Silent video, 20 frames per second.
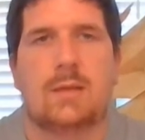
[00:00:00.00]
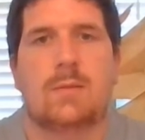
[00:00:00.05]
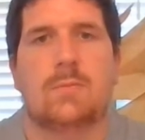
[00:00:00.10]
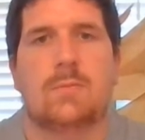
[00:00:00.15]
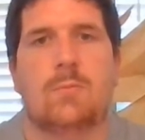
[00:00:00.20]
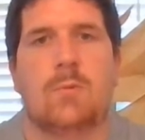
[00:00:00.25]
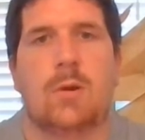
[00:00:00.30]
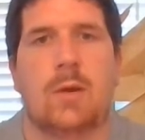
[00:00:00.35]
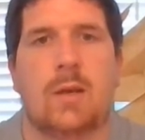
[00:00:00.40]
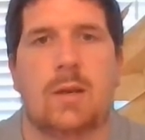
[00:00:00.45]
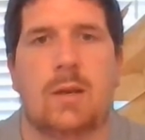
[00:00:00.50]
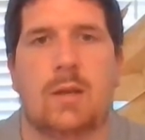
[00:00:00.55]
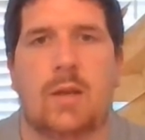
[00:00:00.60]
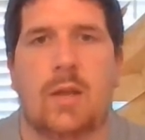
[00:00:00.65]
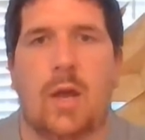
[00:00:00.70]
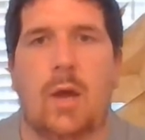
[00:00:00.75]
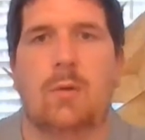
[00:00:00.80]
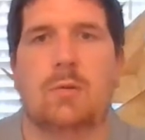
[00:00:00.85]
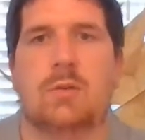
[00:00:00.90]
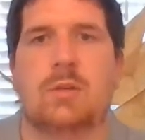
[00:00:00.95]
would
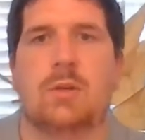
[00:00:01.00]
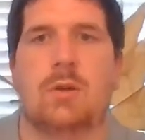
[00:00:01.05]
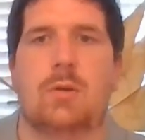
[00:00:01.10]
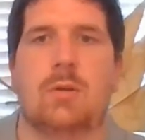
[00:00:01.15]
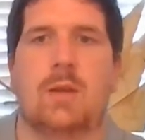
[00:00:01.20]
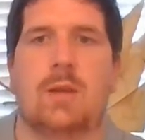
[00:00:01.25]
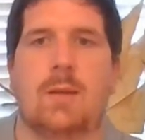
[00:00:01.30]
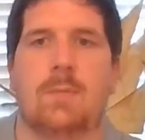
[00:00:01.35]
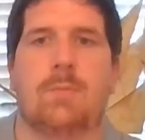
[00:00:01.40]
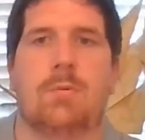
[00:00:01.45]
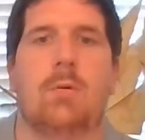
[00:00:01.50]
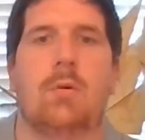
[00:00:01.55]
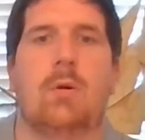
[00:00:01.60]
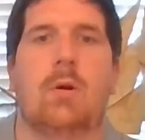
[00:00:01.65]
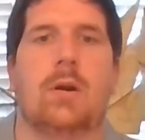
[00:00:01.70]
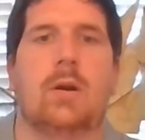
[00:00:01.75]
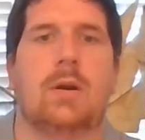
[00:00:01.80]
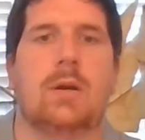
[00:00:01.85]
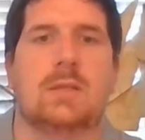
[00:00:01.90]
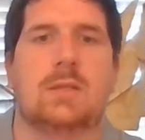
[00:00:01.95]
go to the
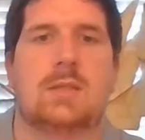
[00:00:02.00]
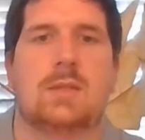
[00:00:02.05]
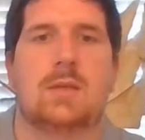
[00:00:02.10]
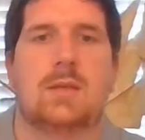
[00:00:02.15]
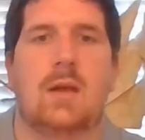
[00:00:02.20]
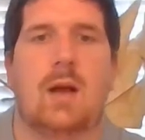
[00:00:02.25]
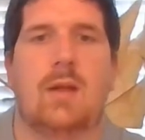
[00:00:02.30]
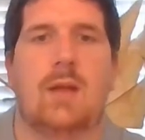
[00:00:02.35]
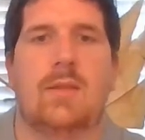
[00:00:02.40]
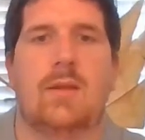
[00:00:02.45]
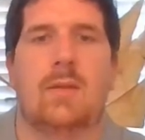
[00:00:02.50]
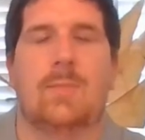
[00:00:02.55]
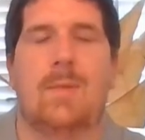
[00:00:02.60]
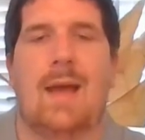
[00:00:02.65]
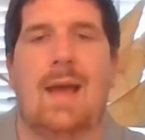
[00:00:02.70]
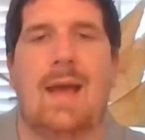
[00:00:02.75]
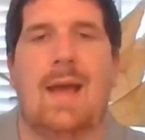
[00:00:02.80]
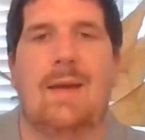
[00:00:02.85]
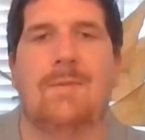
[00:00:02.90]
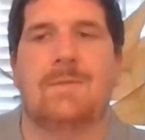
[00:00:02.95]
employers on their
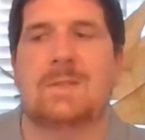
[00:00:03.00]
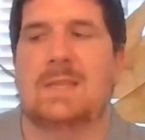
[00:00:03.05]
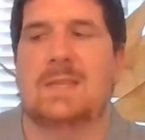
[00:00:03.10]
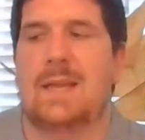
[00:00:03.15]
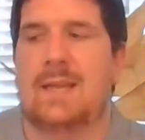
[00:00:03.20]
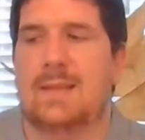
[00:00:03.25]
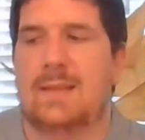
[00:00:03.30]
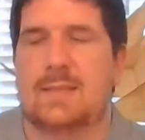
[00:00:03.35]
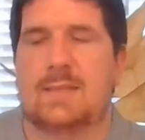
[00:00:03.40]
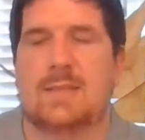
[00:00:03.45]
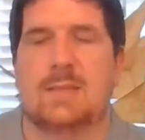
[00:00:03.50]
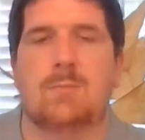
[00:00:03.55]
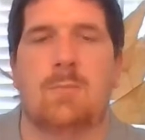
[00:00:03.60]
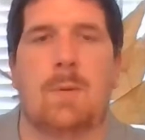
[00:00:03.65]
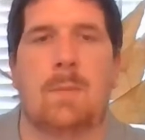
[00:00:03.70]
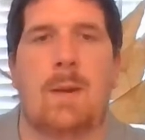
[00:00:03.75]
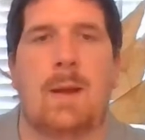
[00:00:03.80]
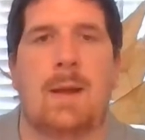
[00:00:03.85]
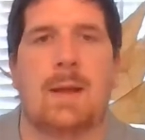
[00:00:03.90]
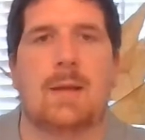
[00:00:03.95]
behalf and say, this is what
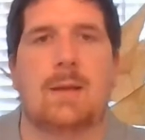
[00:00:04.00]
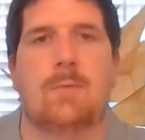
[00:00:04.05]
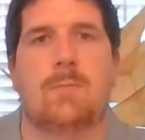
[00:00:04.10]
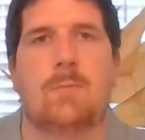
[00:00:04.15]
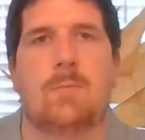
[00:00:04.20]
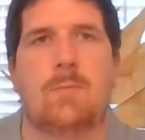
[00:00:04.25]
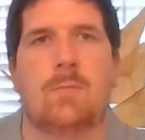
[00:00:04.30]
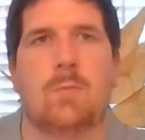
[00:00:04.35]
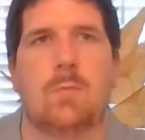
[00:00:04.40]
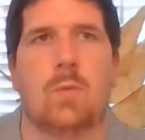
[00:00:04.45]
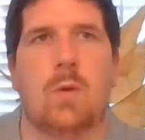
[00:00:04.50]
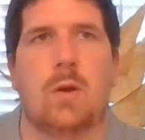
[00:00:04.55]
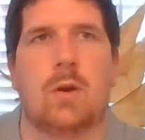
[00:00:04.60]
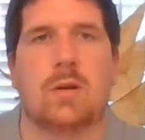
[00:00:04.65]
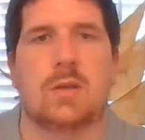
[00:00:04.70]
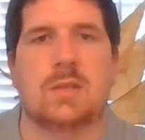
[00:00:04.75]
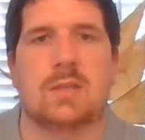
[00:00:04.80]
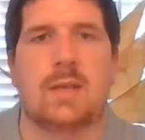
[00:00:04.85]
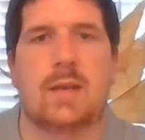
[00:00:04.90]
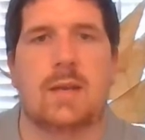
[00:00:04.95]
my workers need.